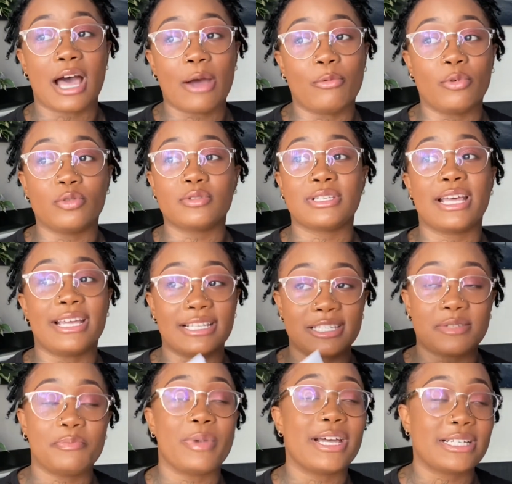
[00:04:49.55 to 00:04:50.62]
I will say
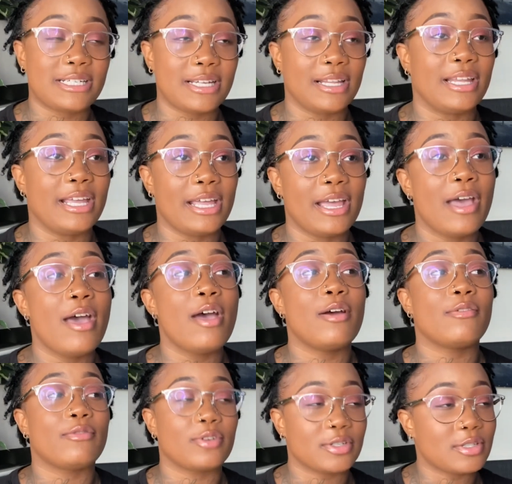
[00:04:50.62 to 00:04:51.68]
especially
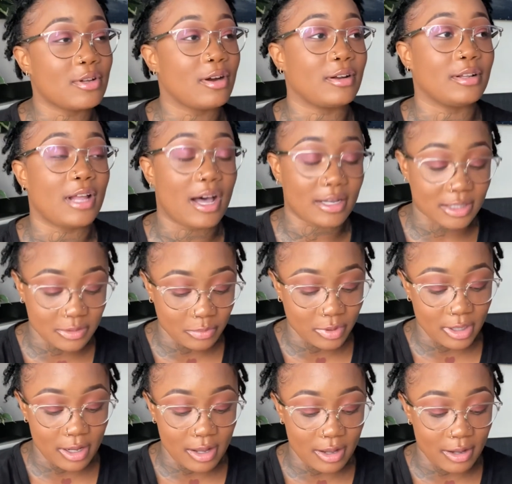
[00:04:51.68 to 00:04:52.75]
for starter locks. But